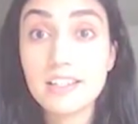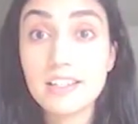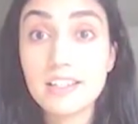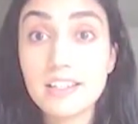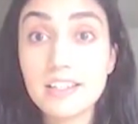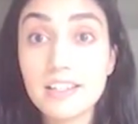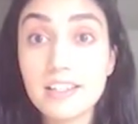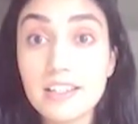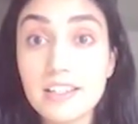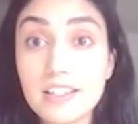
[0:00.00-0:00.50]

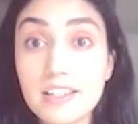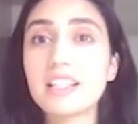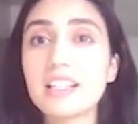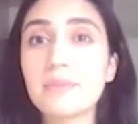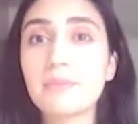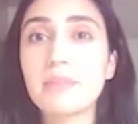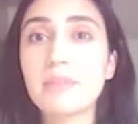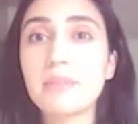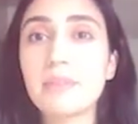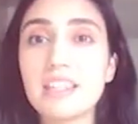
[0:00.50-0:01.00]
that also
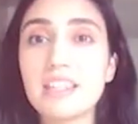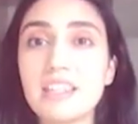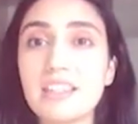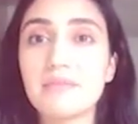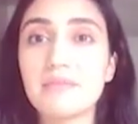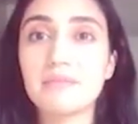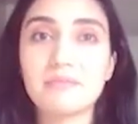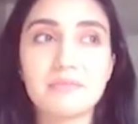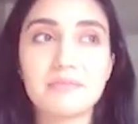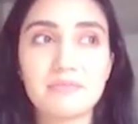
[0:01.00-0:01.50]
gets me
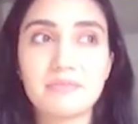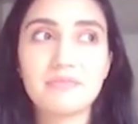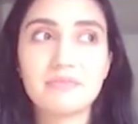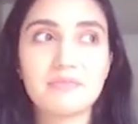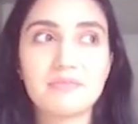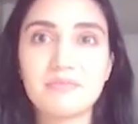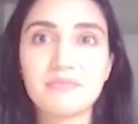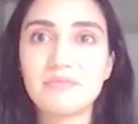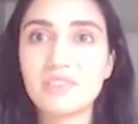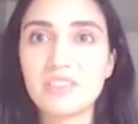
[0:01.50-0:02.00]

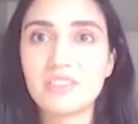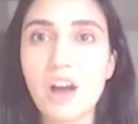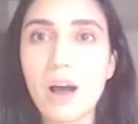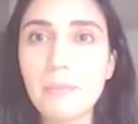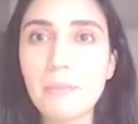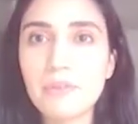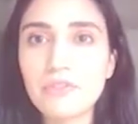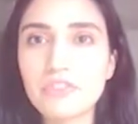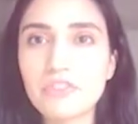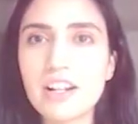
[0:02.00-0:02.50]
up
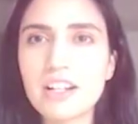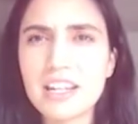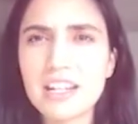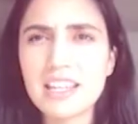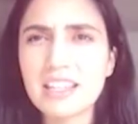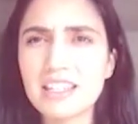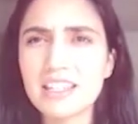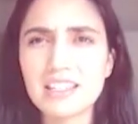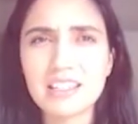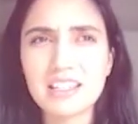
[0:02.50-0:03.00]
and running,
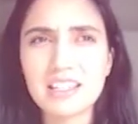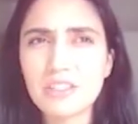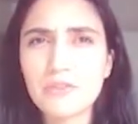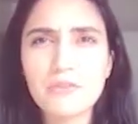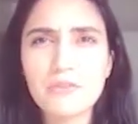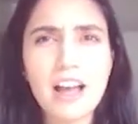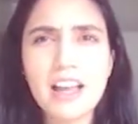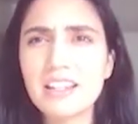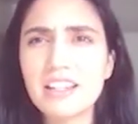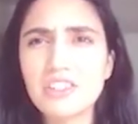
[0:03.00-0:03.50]
and it's fine.